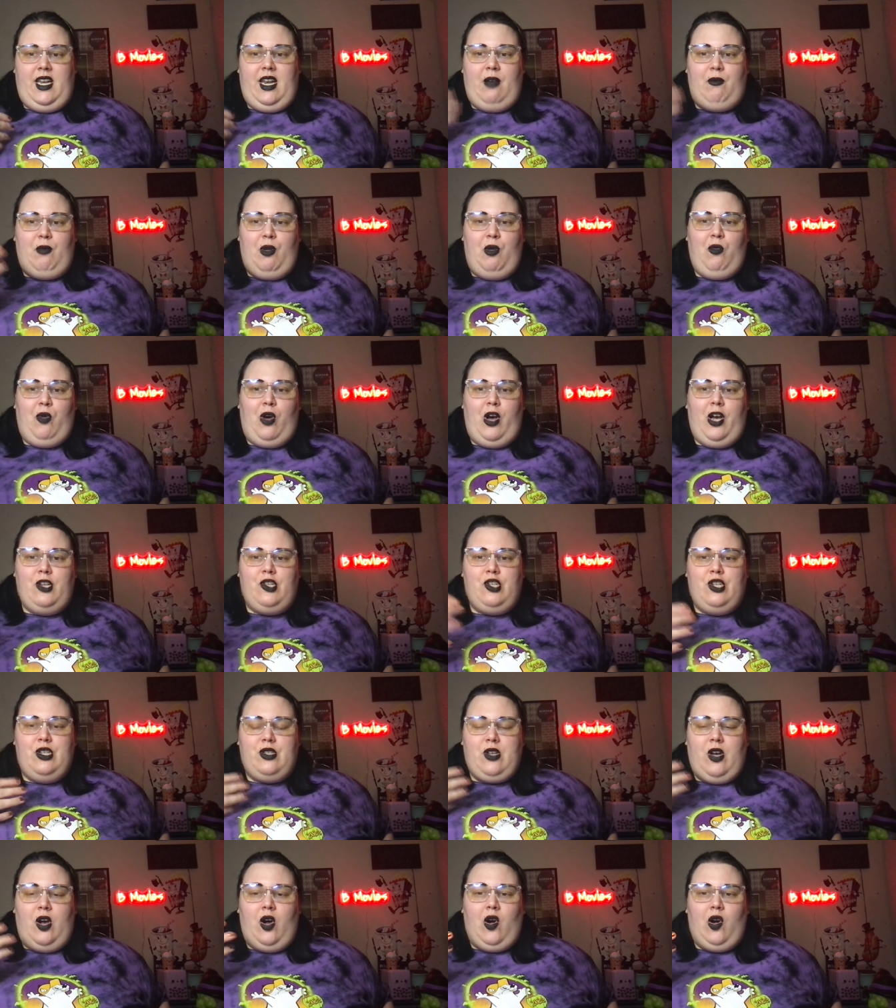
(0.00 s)
And we watch
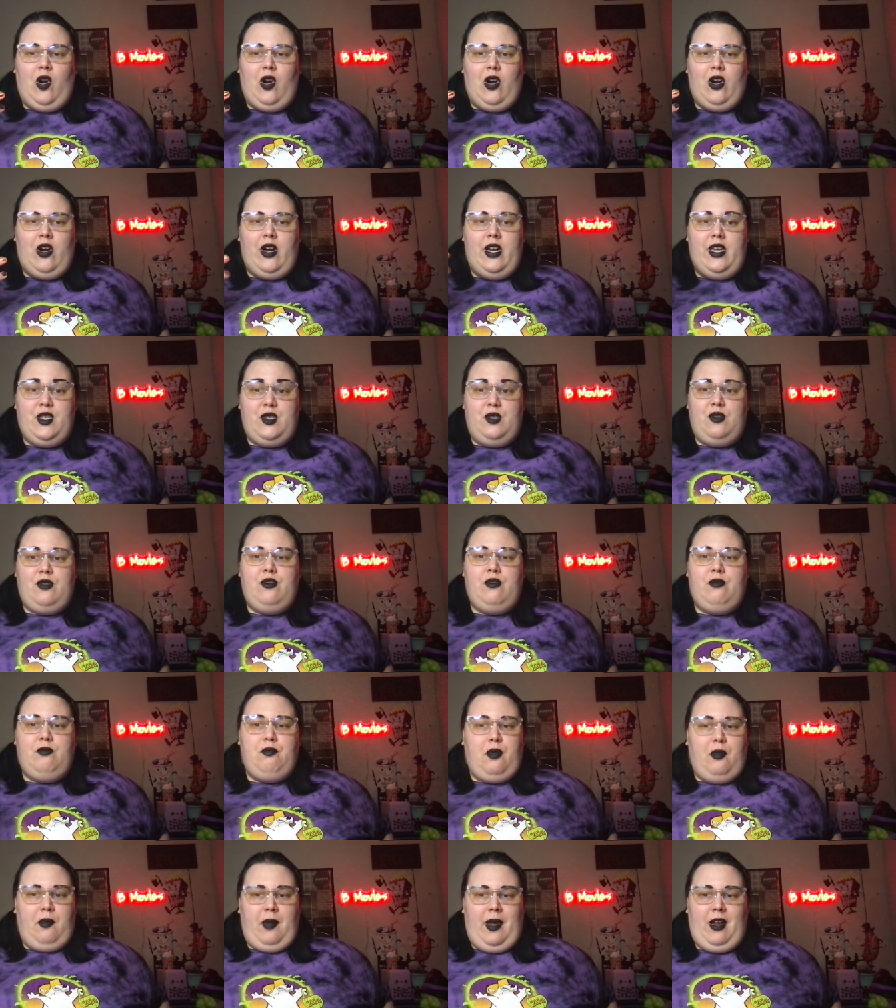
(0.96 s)
as R is
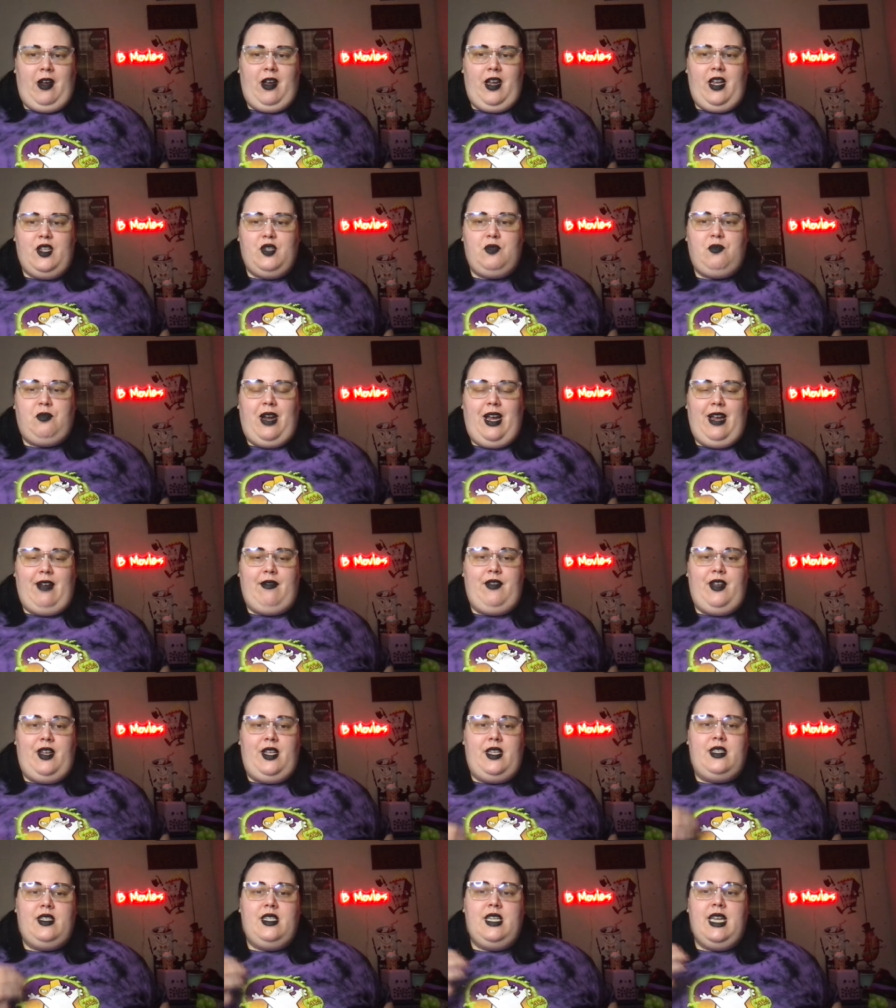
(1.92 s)
preparing his
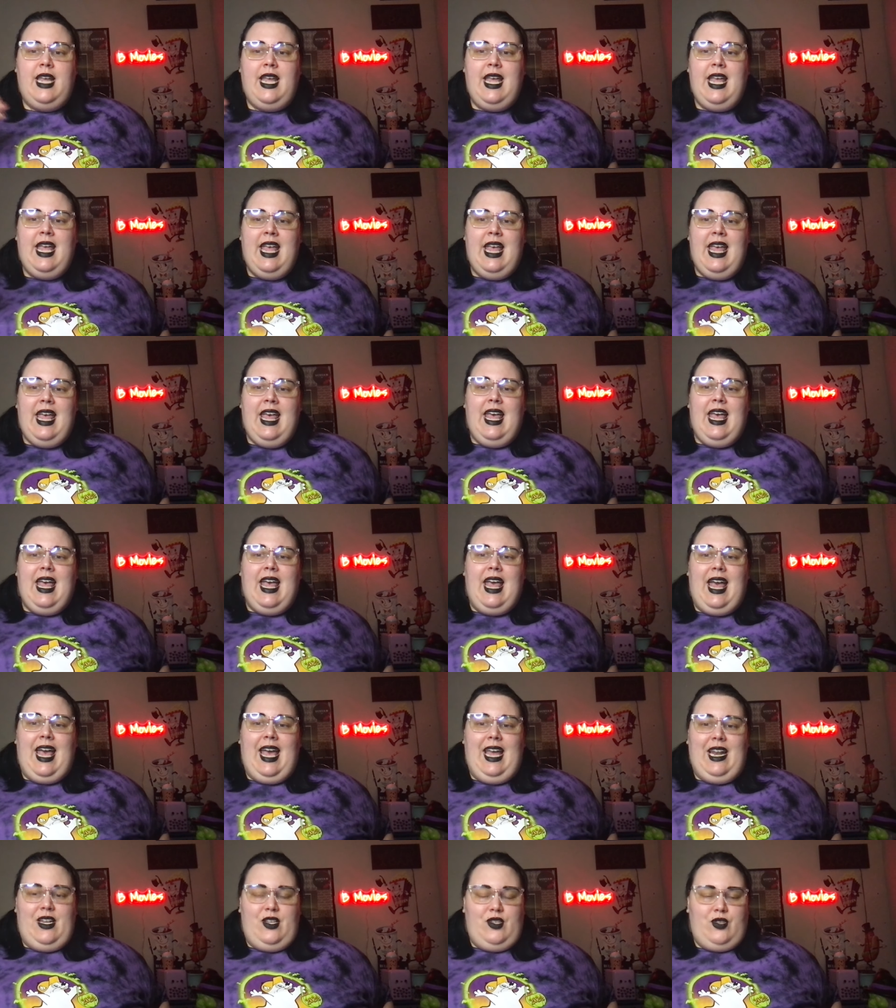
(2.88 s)
breakfast
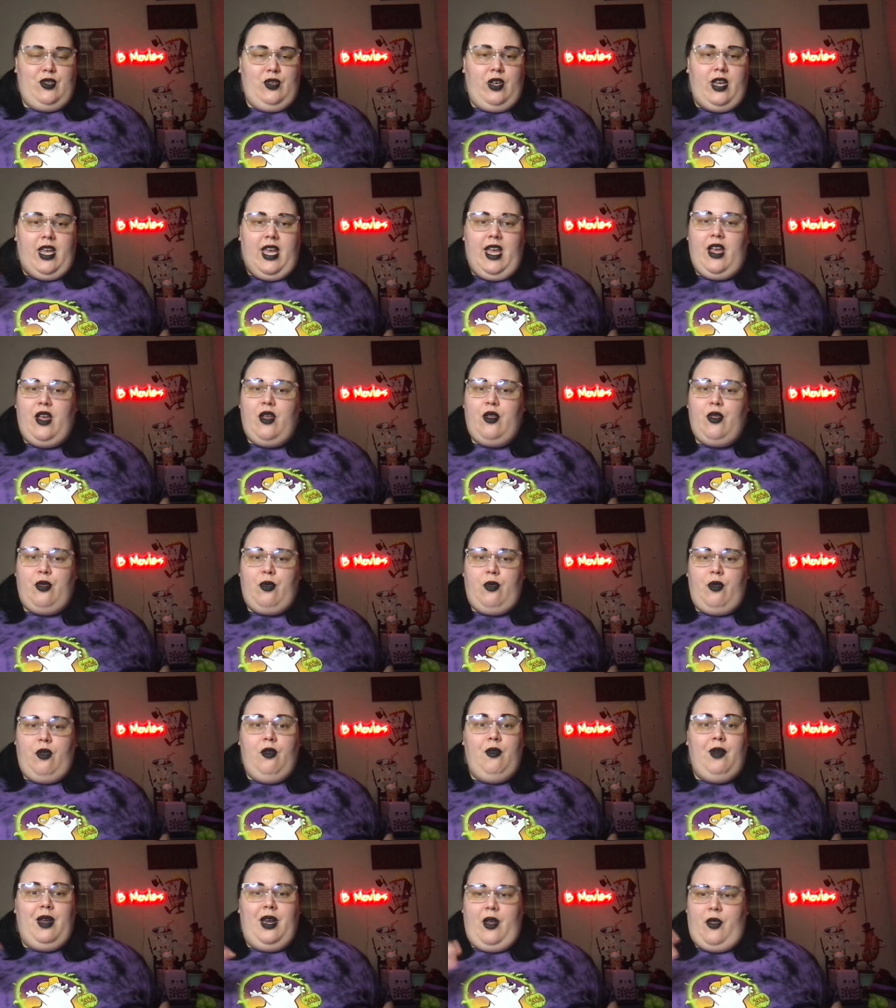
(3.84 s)
and is looking
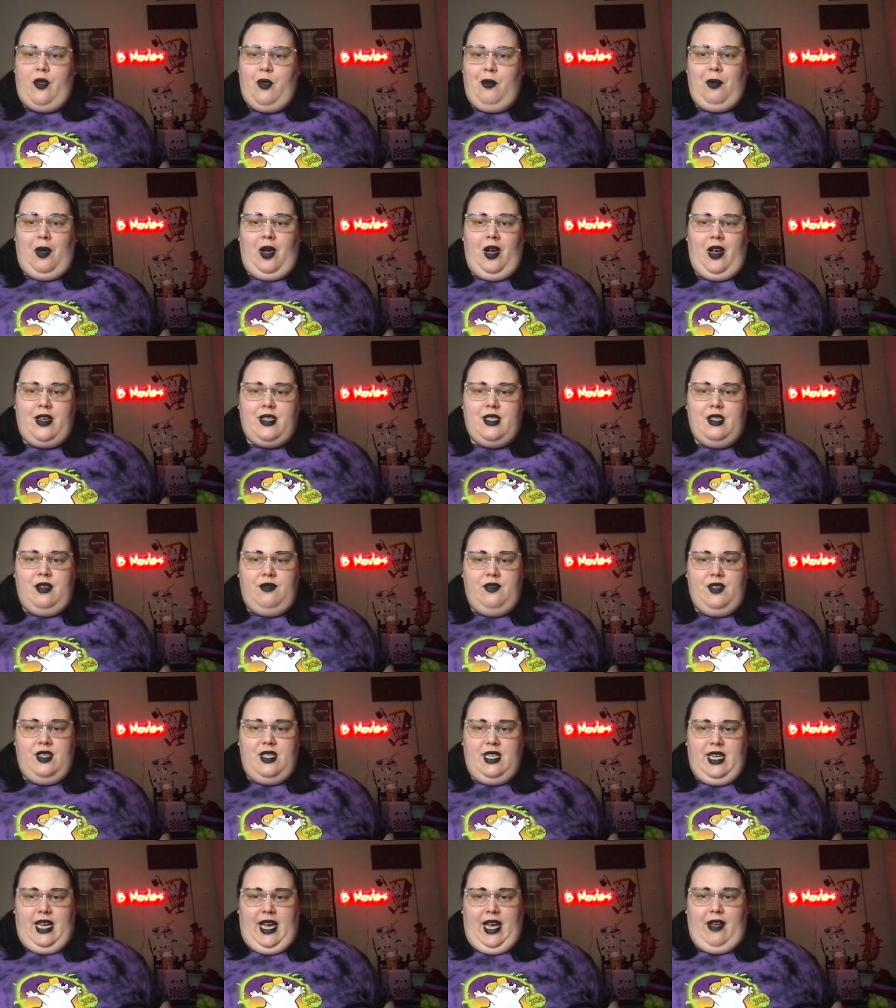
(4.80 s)
through another box of
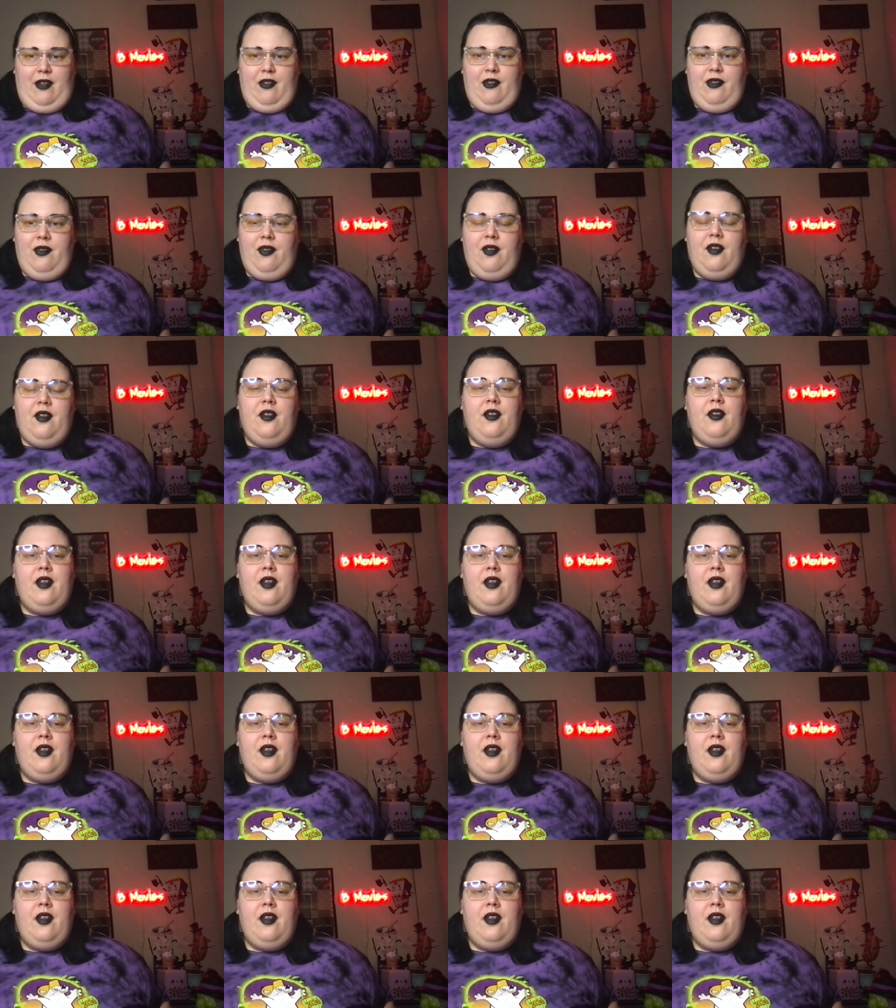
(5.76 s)
stuff.